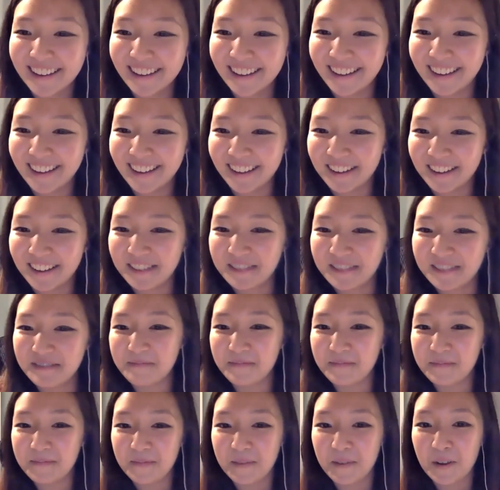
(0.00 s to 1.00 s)
Um,
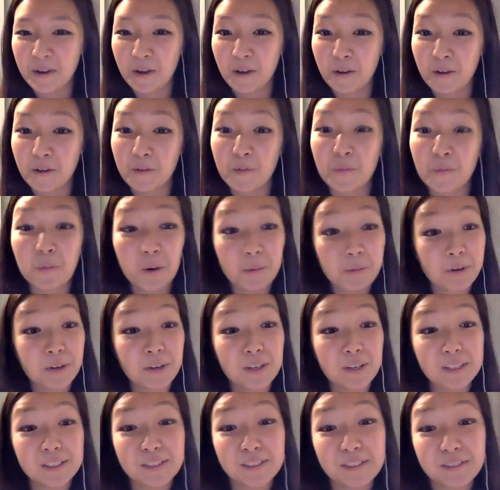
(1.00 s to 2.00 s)
what we're
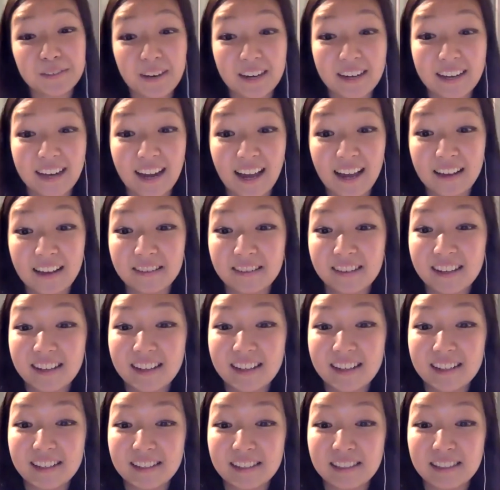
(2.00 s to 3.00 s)
gonna do right now
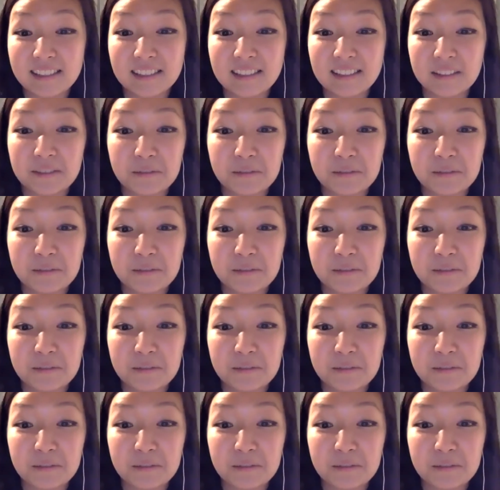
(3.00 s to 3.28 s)
is,